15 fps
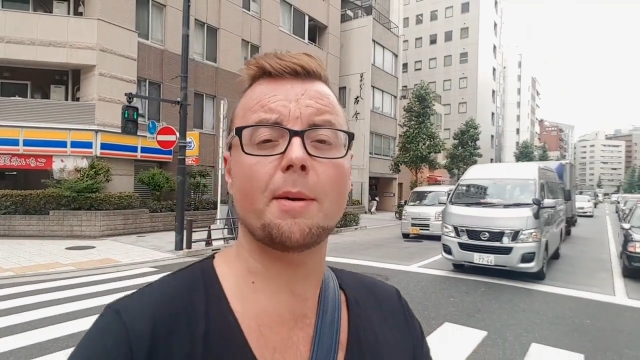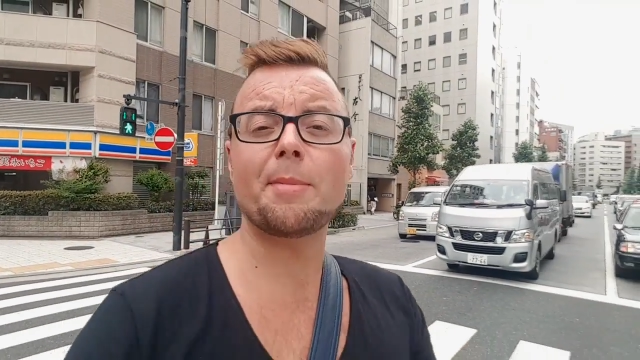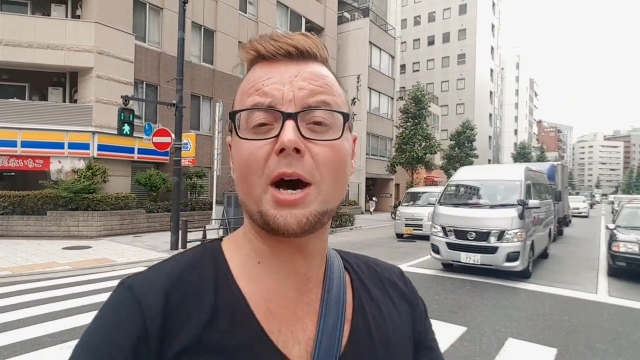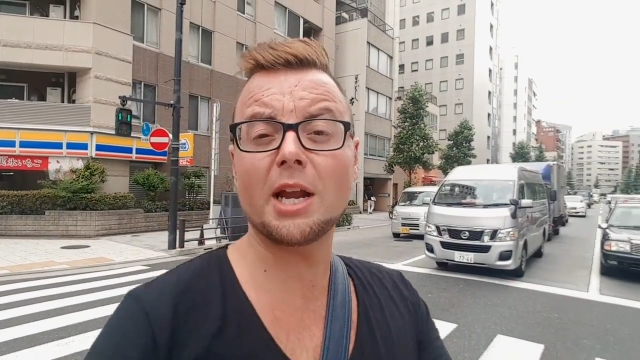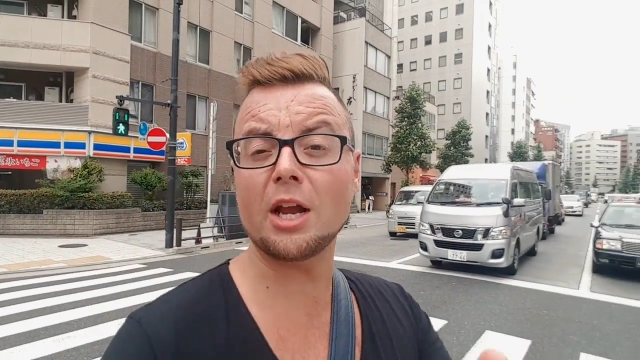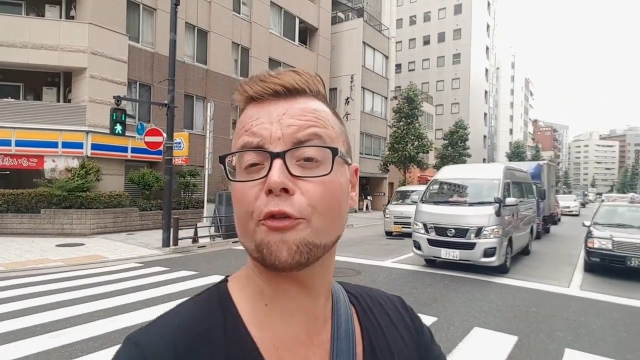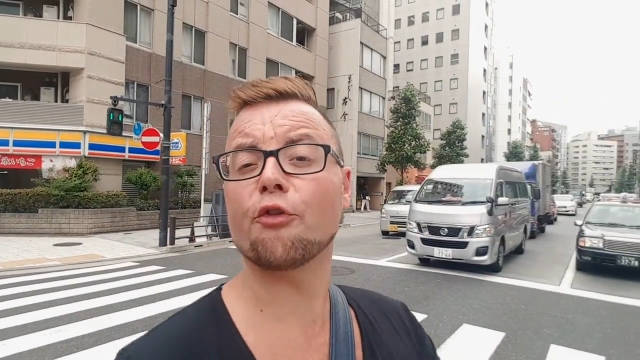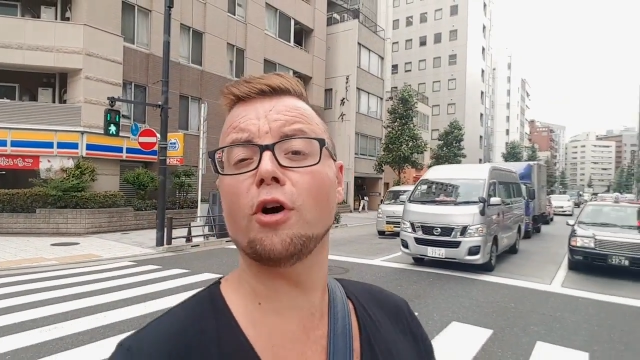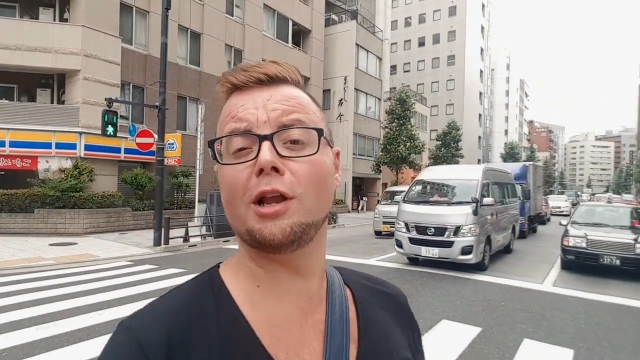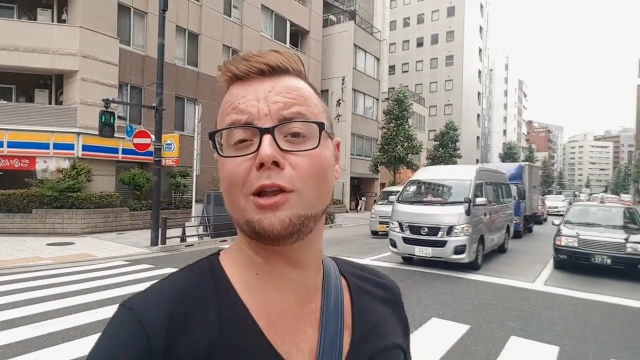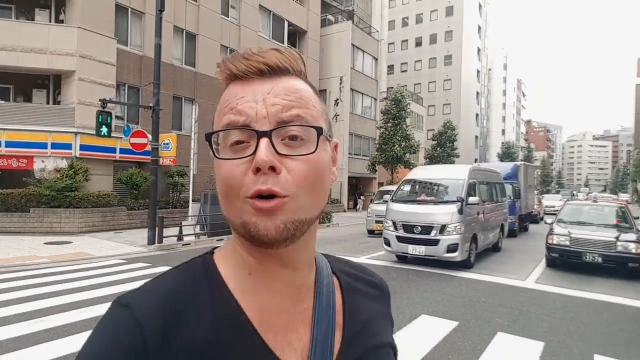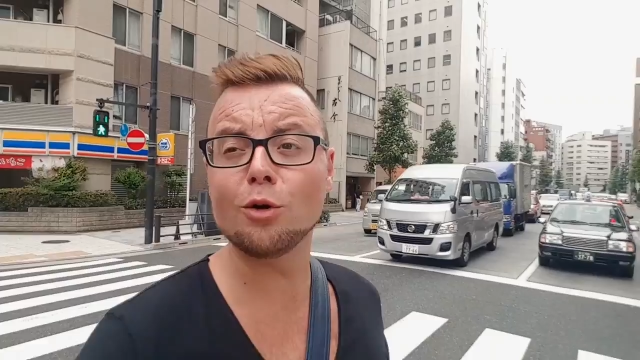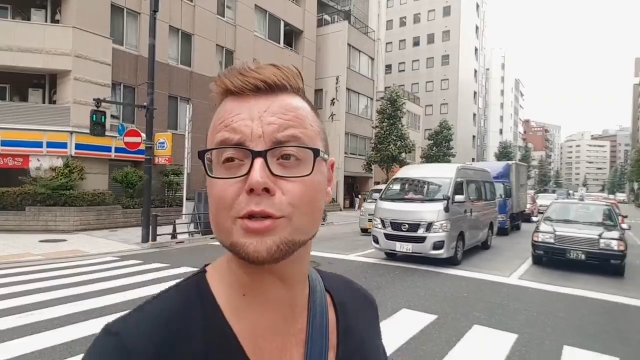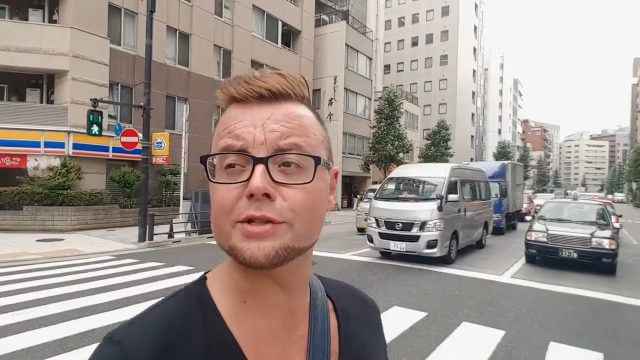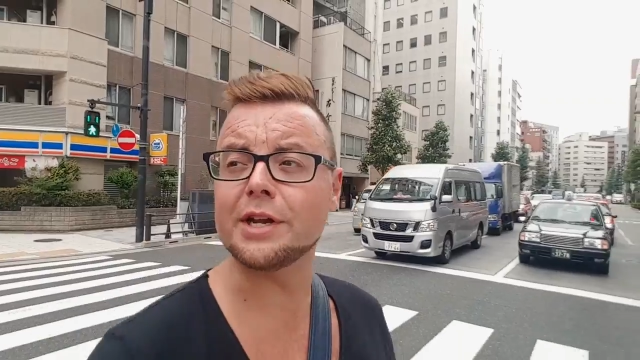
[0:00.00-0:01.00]
I'm hunting for a
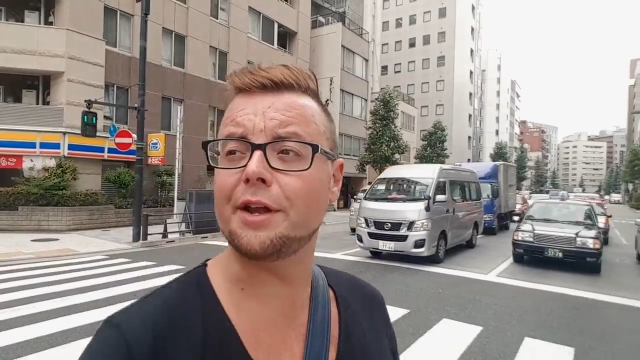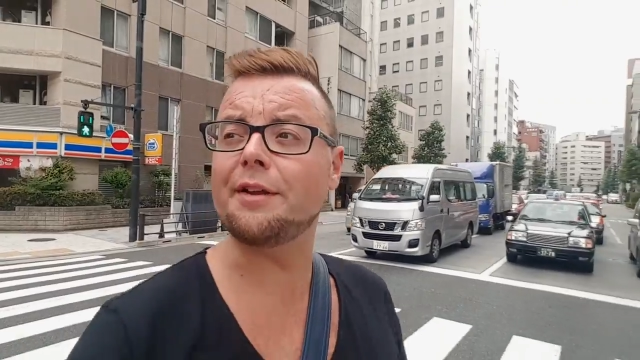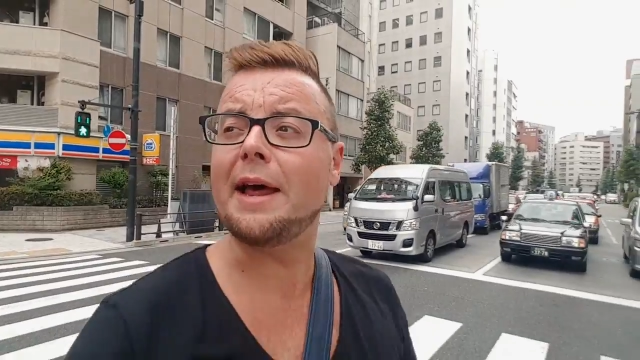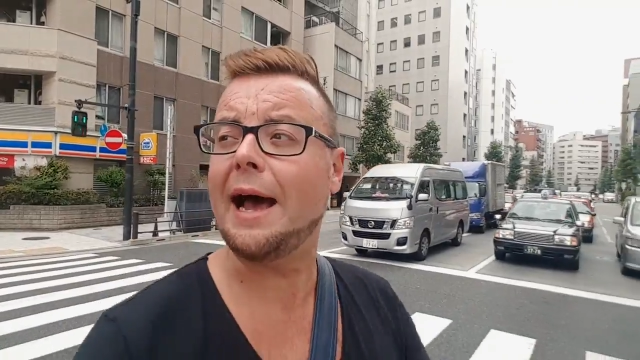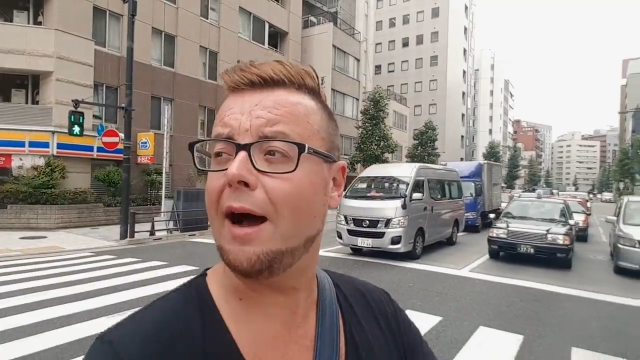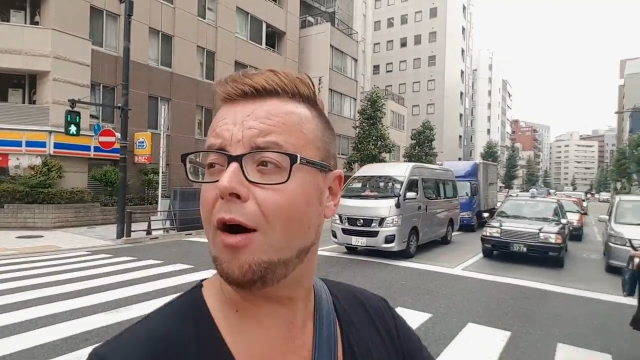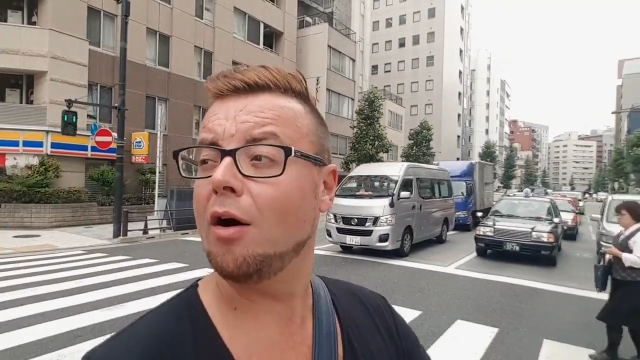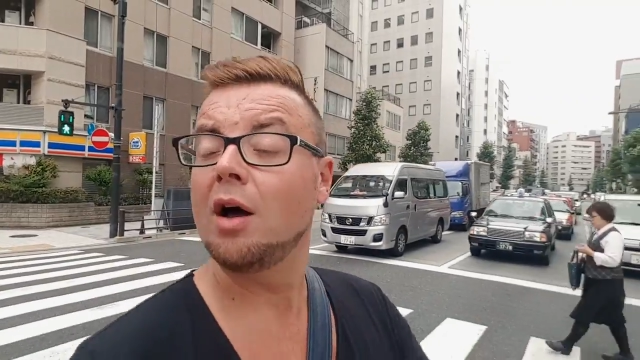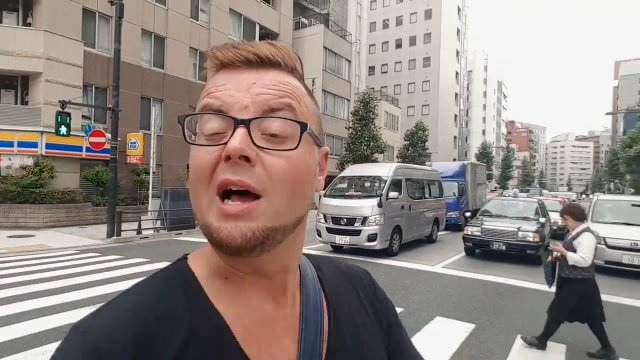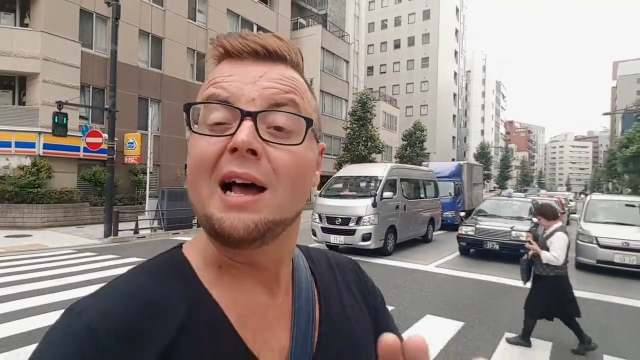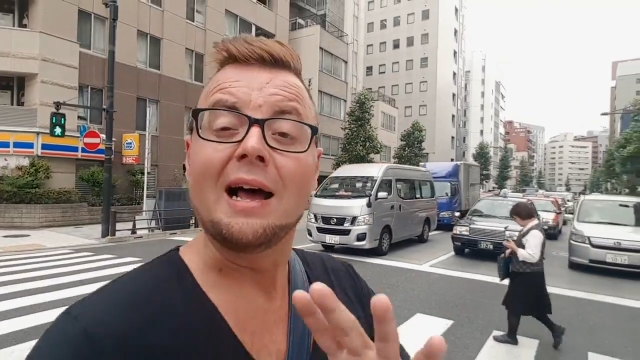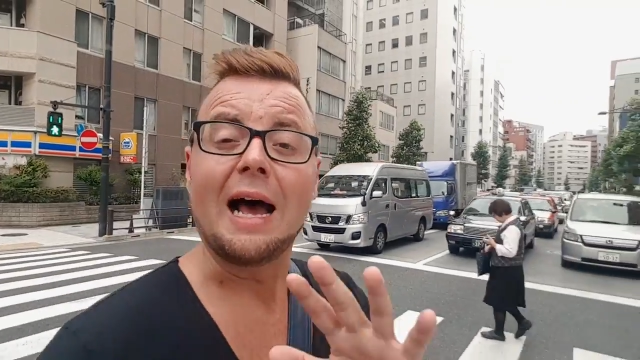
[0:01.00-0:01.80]
Lawson now.